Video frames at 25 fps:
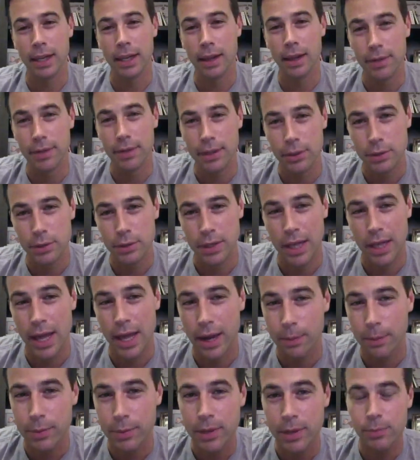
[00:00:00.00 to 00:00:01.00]
There's a
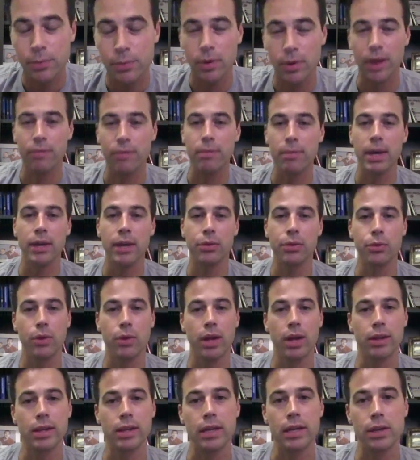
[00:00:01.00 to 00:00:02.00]
lot of people I've met
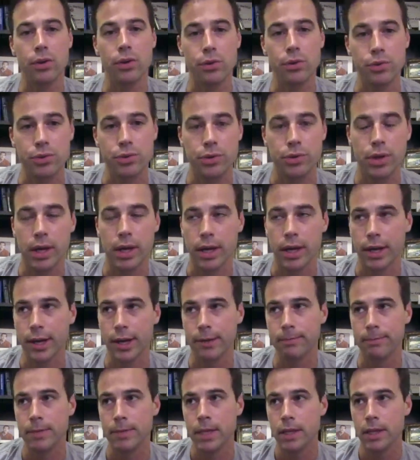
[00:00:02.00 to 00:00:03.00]
throughout the years.
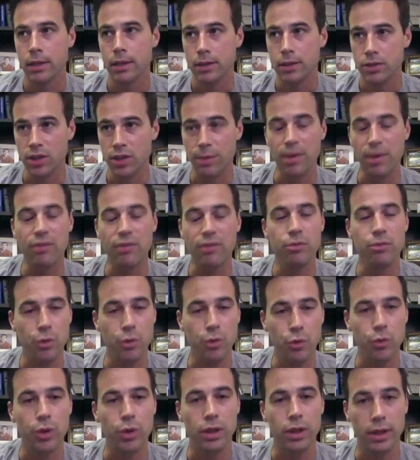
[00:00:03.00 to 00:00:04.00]
Some of them
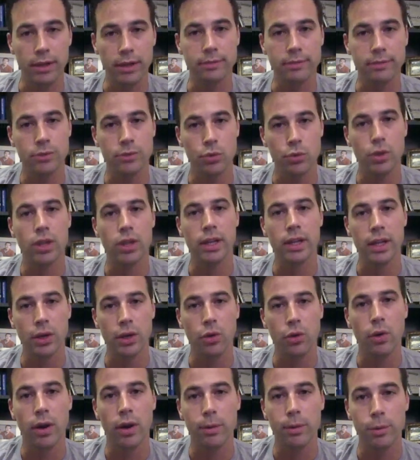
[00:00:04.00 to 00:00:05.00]
are really
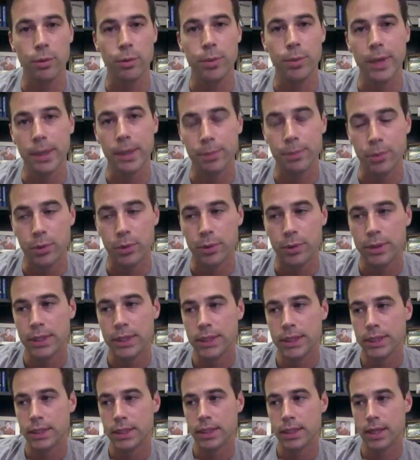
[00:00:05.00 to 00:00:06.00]
incredible people.
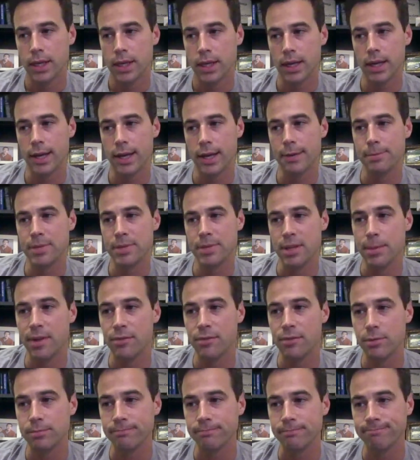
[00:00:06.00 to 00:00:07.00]
Some
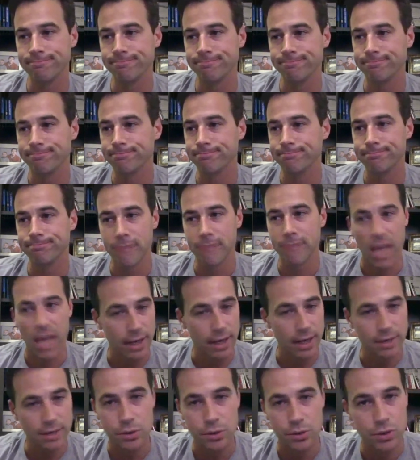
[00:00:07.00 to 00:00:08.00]
of them
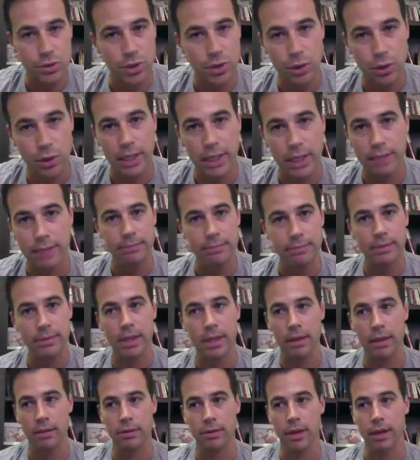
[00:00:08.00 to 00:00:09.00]
not necessarily,
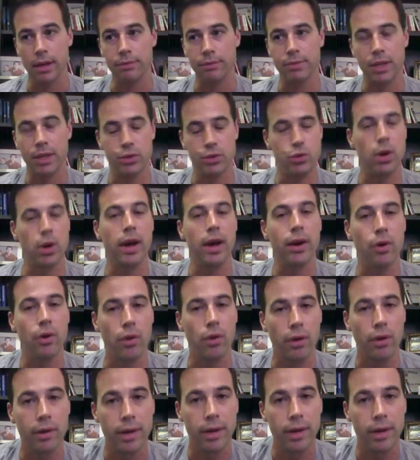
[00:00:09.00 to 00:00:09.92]
they tried hard.